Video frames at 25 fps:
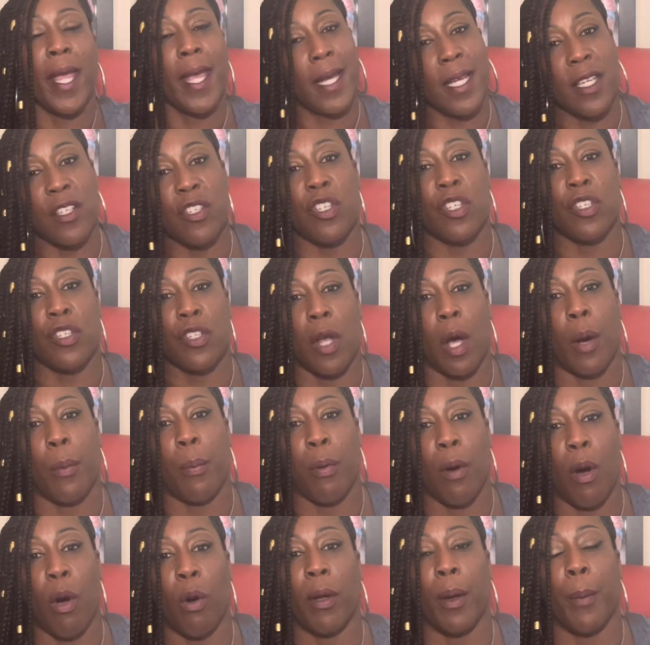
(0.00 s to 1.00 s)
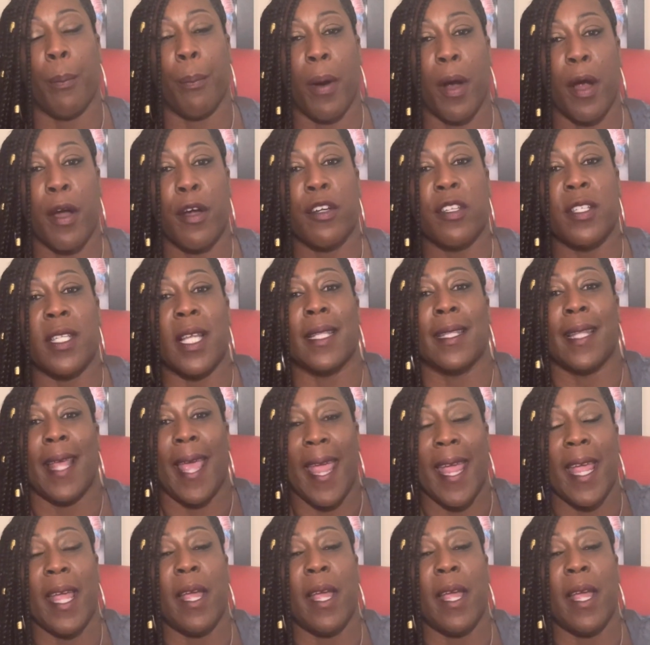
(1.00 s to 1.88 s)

It is just a broken person.